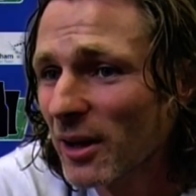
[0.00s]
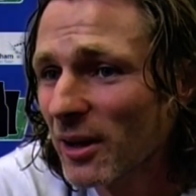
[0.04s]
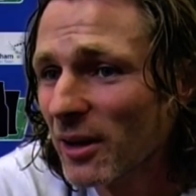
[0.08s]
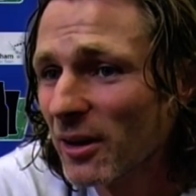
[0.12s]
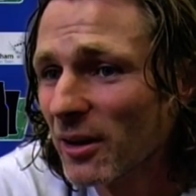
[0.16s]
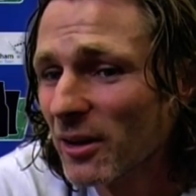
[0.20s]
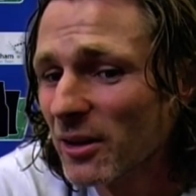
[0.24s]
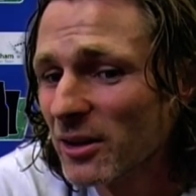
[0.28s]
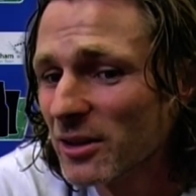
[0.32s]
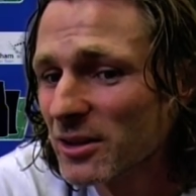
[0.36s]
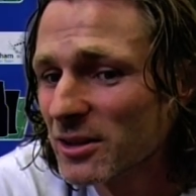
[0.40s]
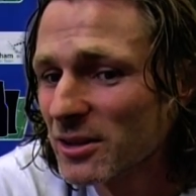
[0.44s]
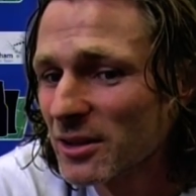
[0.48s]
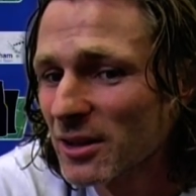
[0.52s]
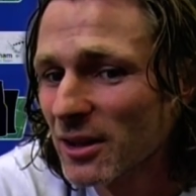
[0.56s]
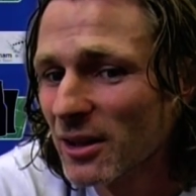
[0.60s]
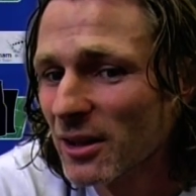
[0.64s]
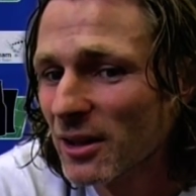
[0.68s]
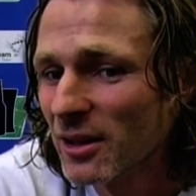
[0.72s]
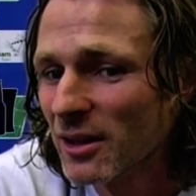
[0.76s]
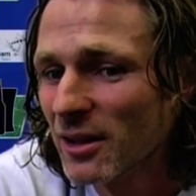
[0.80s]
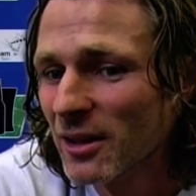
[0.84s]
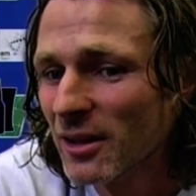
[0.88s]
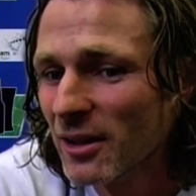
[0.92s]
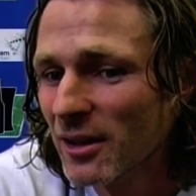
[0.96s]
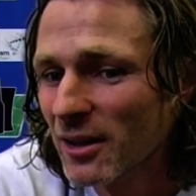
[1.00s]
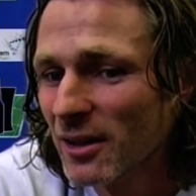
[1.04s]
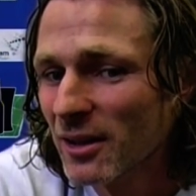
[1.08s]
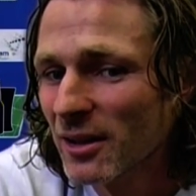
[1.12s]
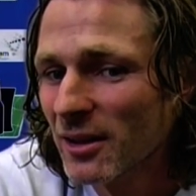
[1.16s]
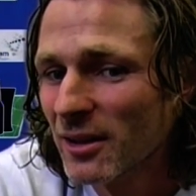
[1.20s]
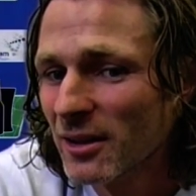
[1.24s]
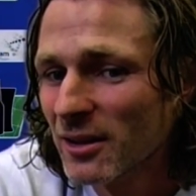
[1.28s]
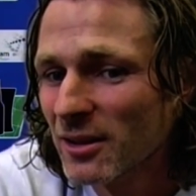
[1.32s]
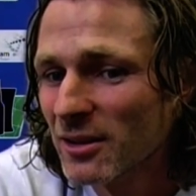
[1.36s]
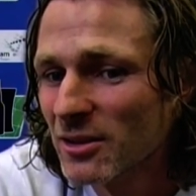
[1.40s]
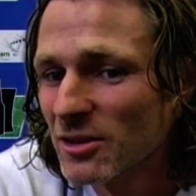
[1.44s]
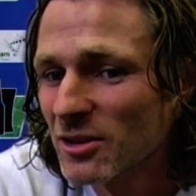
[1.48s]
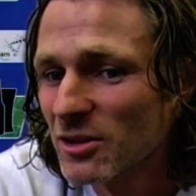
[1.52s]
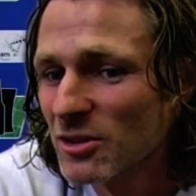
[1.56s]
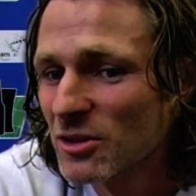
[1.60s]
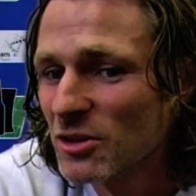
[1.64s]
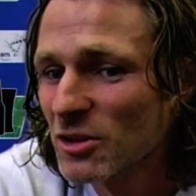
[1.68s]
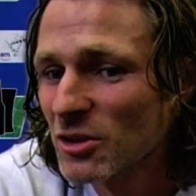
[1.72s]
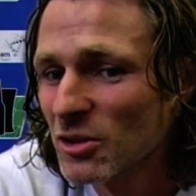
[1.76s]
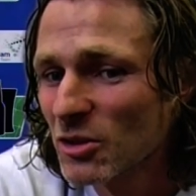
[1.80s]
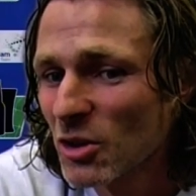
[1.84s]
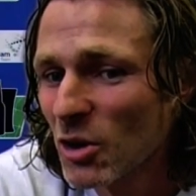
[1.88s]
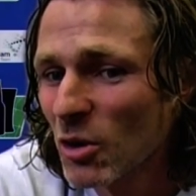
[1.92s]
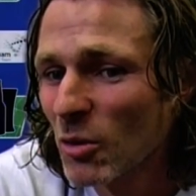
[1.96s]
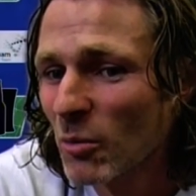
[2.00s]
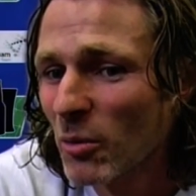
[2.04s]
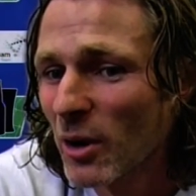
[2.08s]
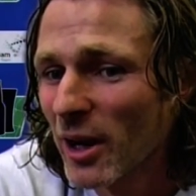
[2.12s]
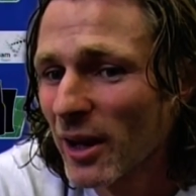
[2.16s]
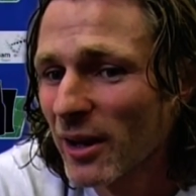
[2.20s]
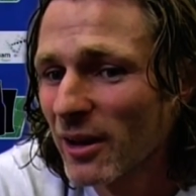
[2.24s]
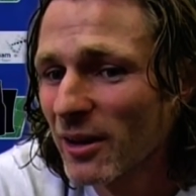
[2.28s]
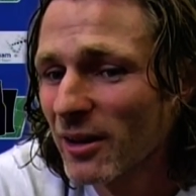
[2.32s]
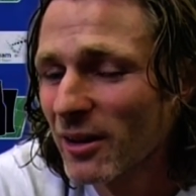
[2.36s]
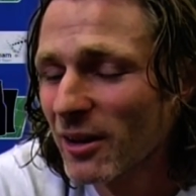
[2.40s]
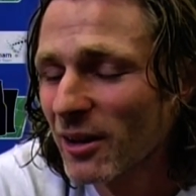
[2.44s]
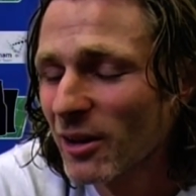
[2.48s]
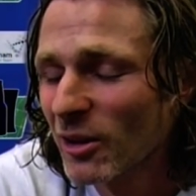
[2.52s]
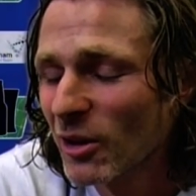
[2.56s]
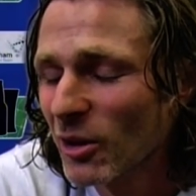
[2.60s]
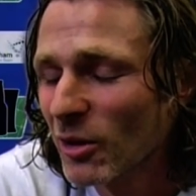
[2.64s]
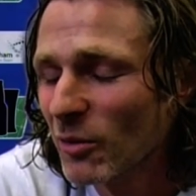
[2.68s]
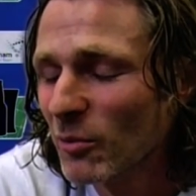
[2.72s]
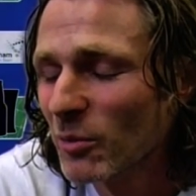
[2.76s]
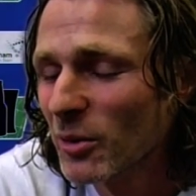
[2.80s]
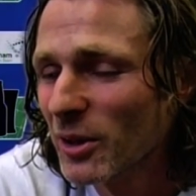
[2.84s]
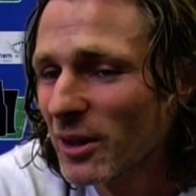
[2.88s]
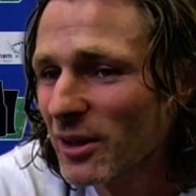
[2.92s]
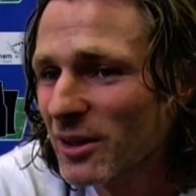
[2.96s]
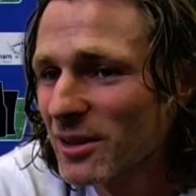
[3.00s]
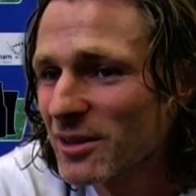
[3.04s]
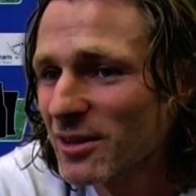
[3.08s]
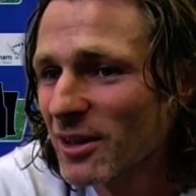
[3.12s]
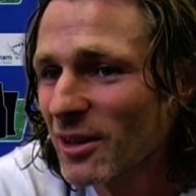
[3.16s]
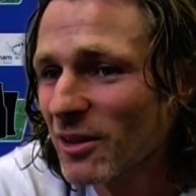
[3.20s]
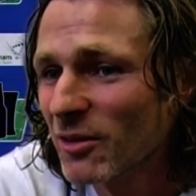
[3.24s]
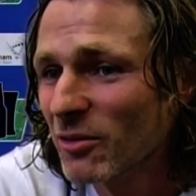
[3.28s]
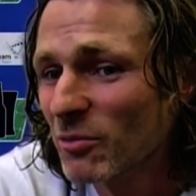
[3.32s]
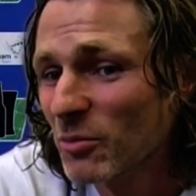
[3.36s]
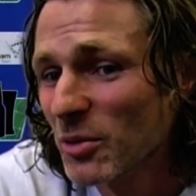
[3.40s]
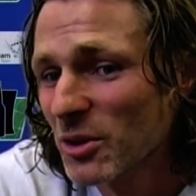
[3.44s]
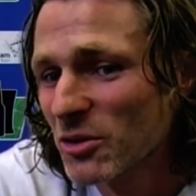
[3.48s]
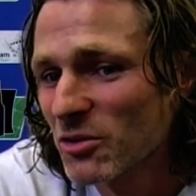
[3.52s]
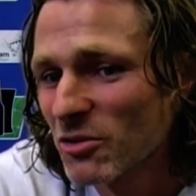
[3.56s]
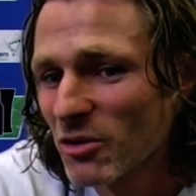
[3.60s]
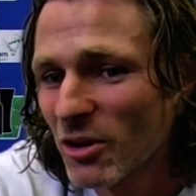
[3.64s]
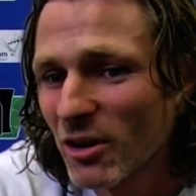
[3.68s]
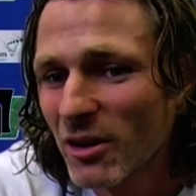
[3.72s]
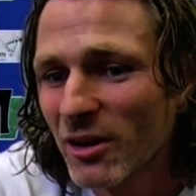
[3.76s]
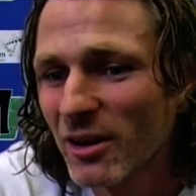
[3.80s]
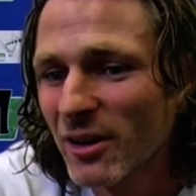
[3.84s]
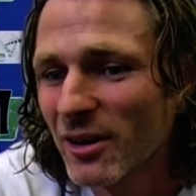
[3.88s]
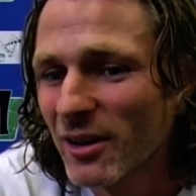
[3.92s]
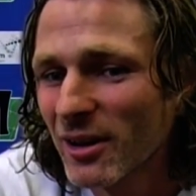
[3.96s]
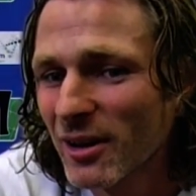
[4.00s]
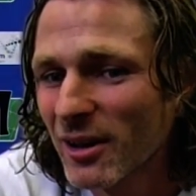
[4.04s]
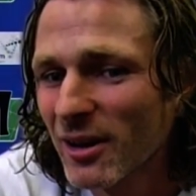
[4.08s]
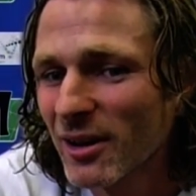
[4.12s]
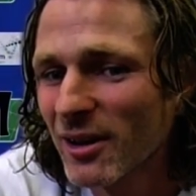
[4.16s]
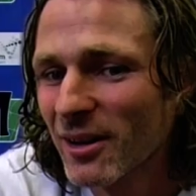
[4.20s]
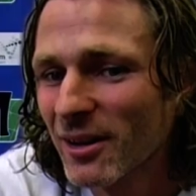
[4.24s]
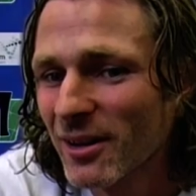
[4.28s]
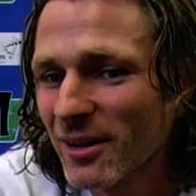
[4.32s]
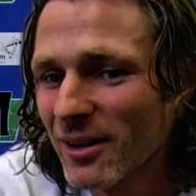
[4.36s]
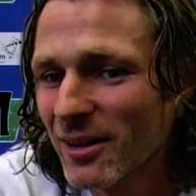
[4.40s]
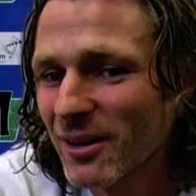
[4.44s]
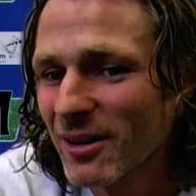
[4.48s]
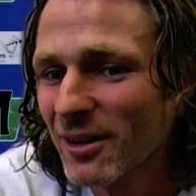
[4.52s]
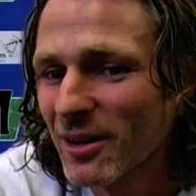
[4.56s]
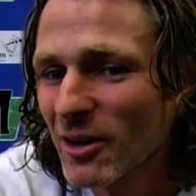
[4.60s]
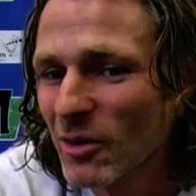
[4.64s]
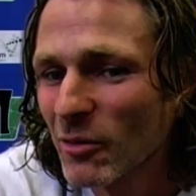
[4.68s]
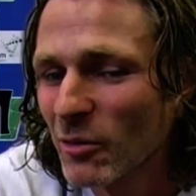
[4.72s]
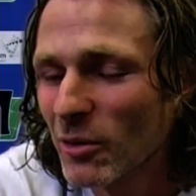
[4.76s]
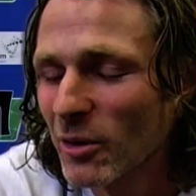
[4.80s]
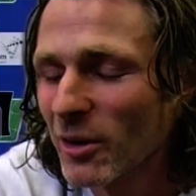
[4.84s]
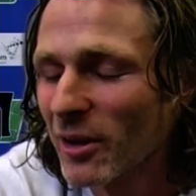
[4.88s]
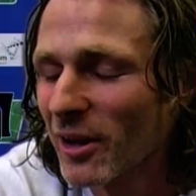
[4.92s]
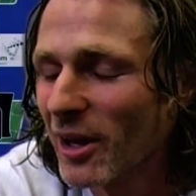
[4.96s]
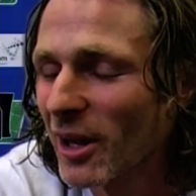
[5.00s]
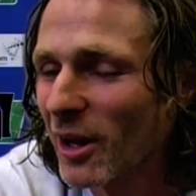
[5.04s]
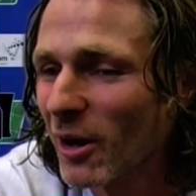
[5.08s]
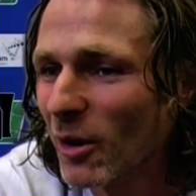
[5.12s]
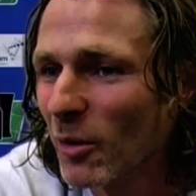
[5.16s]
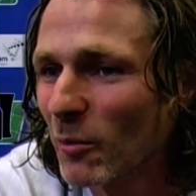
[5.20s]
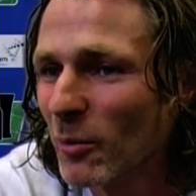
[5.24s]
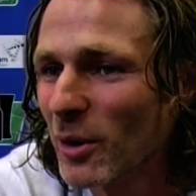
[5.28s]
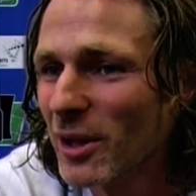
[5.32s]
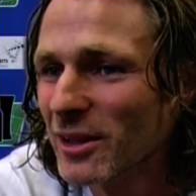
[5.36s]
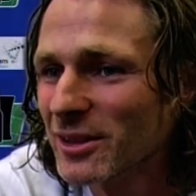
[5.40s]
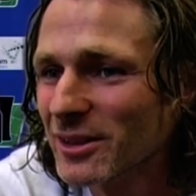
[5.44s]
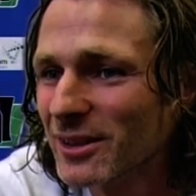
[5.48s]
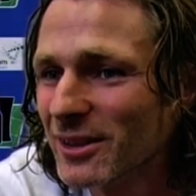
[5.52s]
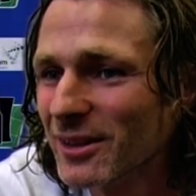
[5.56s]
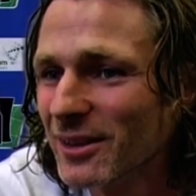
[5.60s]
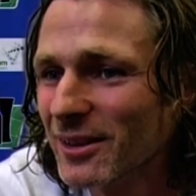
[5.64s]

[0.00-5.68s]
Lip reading: You know, it's just cut back and be yourself, be strong, and everyone will get along better.